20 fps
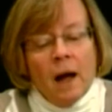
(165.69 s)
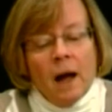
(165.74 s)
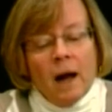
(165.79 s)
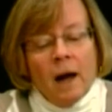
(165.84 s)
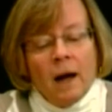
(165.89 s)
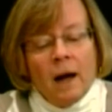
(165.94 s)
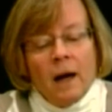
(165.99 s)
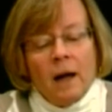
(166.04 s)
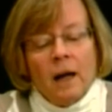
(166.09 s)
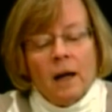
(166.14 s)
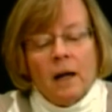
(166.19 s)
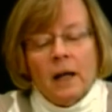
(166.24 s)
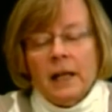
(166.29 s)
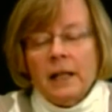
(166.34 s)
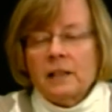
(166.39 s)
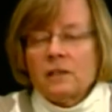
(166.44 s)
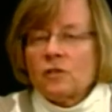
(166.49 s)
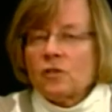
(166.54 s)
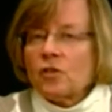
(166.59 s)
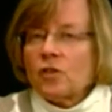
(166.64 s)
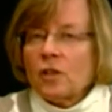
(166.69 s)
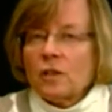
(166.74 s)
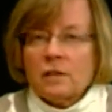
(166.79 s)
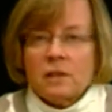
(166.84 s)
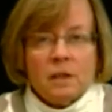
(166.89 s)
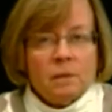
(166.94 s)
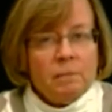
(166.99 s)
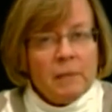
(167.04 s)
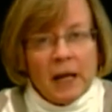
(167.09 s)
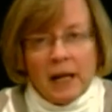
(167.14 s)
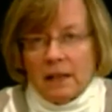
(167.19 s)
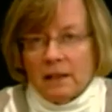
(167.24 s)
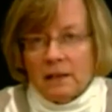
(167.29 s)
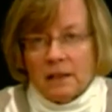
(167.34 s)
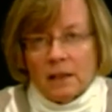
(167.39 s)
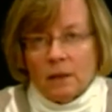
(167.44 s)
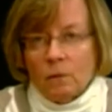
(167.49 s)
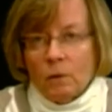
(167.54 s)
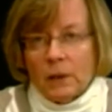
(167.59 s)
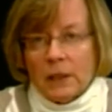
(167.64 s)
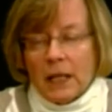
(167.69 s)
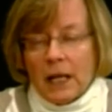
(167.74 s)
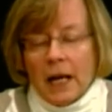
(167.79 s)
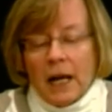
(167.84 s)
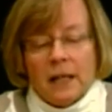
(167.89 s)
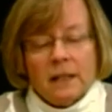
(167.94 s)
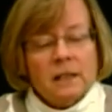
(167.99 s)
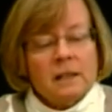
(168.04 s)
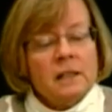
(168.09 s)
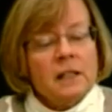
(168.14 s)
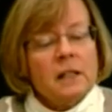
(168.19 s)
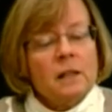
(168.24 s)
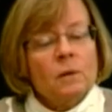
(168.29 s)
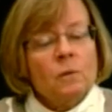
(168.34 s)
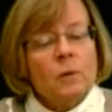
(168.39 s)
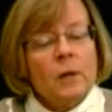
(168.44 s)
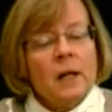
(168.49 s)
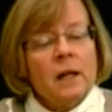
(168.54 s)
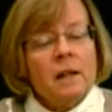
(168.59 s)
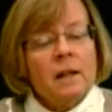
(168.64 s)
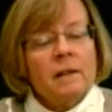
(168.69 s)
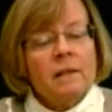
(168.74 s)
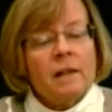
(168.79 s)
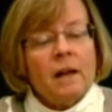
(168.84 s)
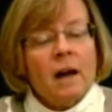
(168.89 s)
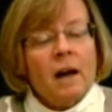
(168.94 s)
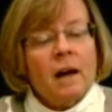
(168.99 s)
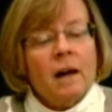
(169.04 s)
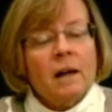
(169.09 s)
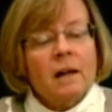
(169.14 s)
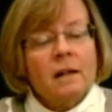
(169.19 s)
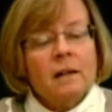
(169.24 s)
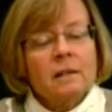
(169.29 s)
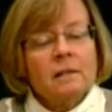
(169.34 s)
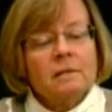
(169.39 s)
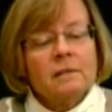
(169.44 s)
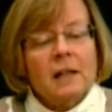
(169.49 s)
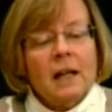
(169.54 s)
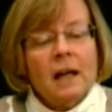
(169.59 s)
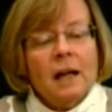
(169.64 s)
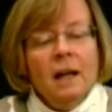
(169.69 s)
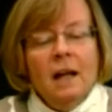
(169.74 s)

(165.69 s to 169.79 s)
Uh, it's just amazing what they had to deal with. Um,